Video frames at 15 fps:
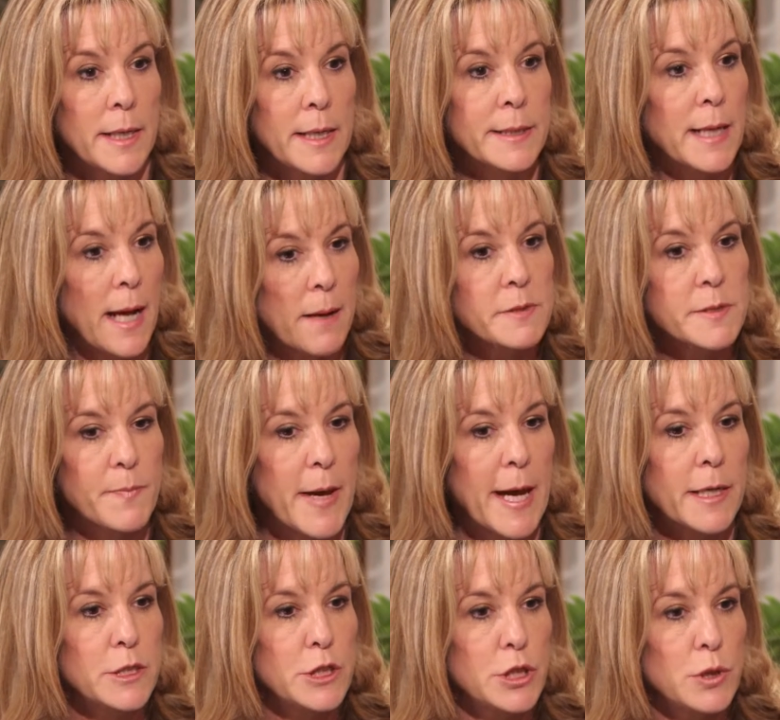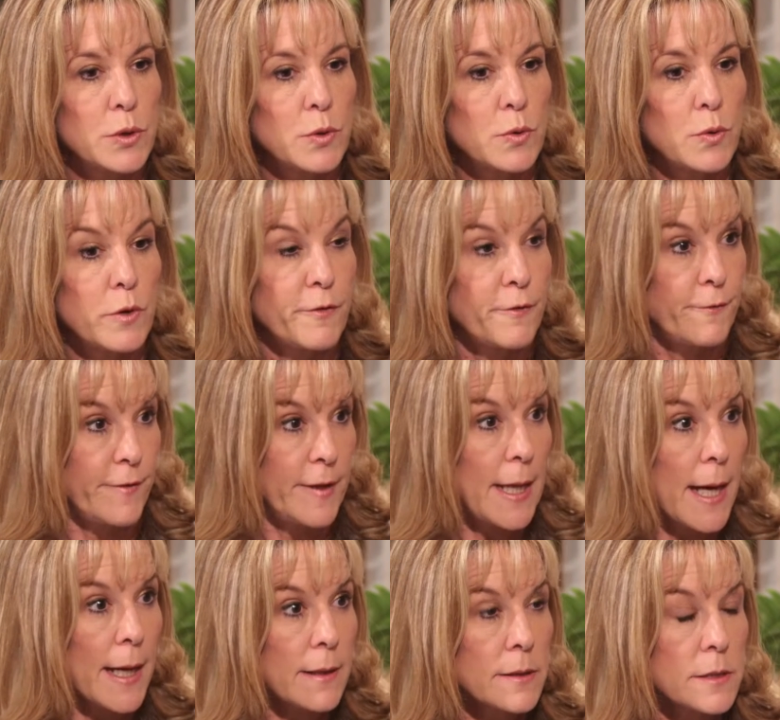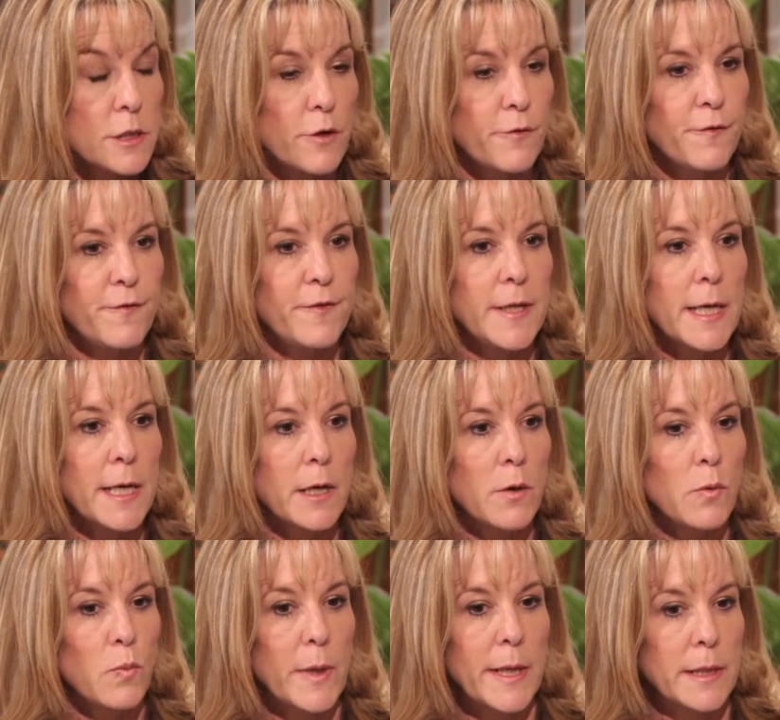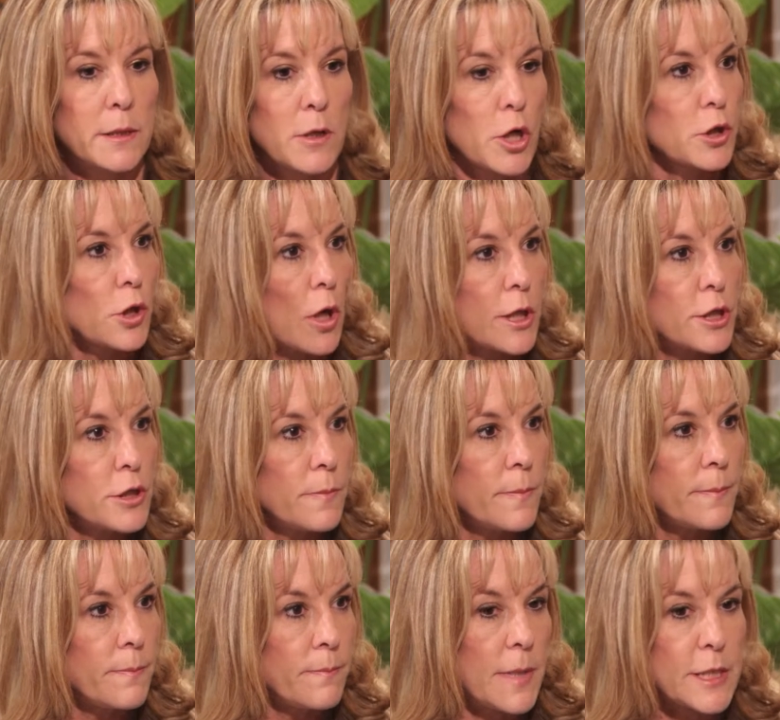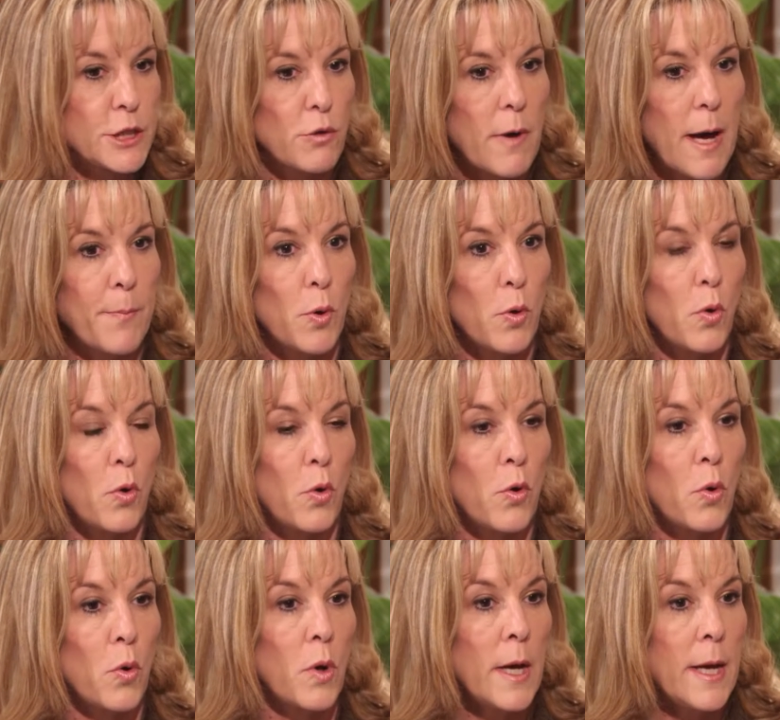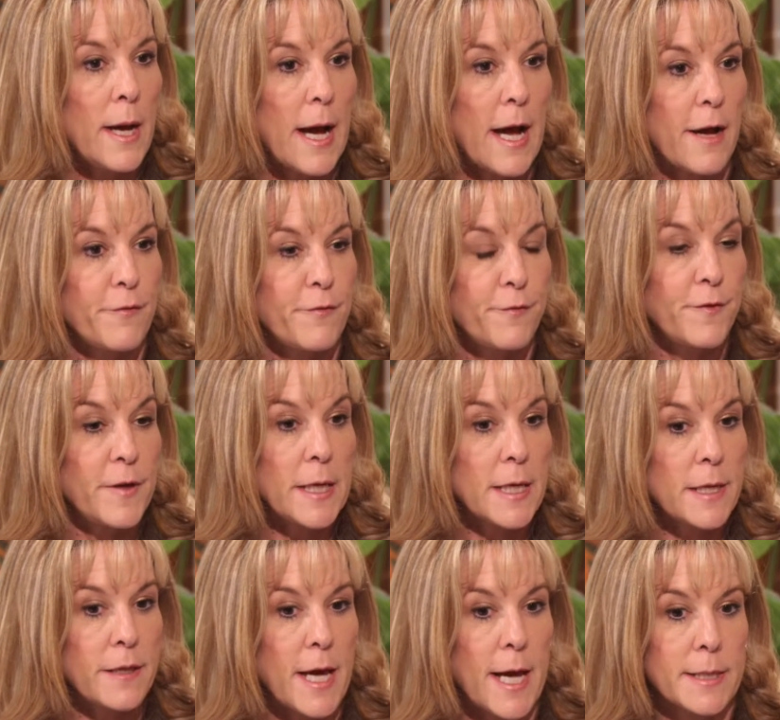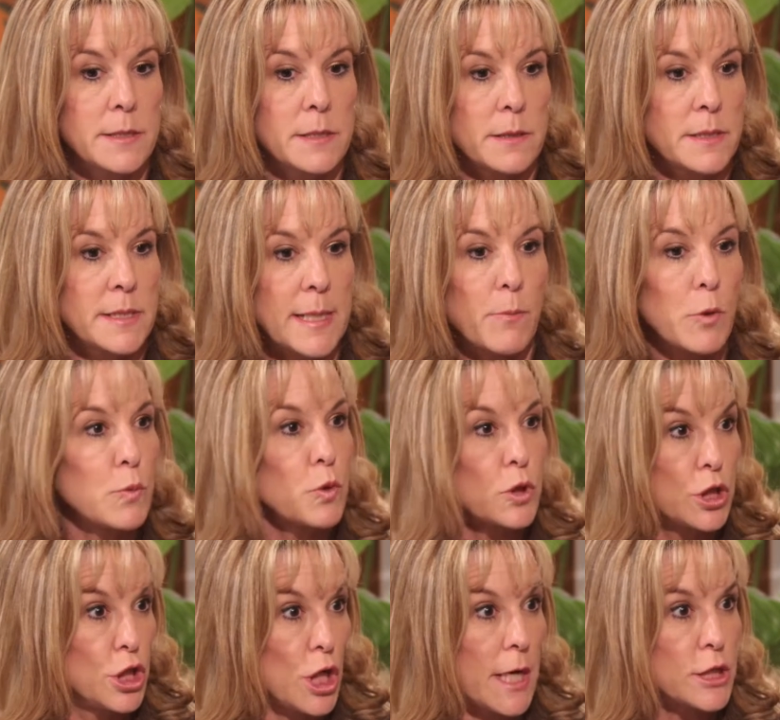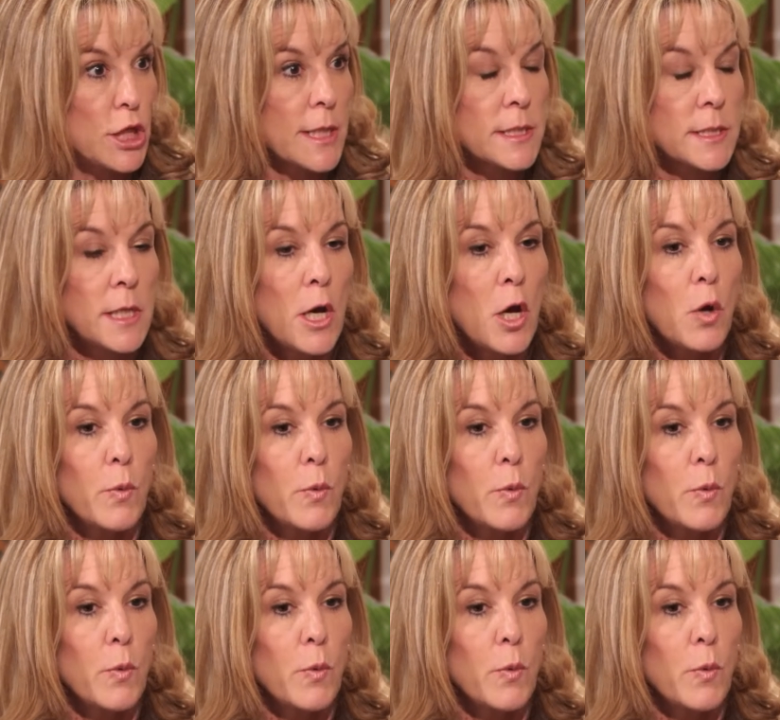It comes back to fear. So fear we're not going to measure up, or fear that someone will judge us.